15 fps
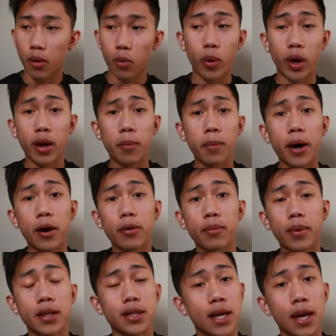went about
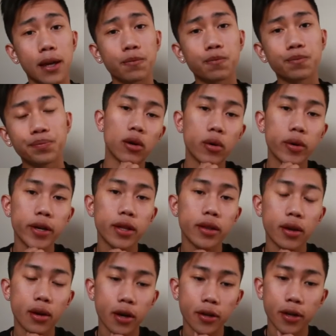my day. Going in
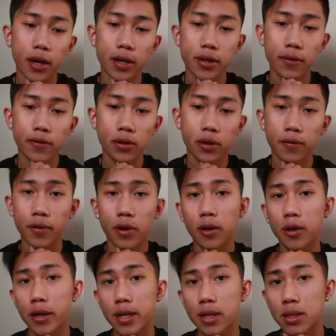there, I definitely
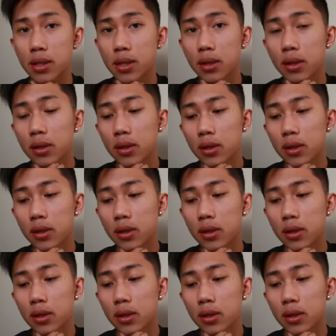felt crazy.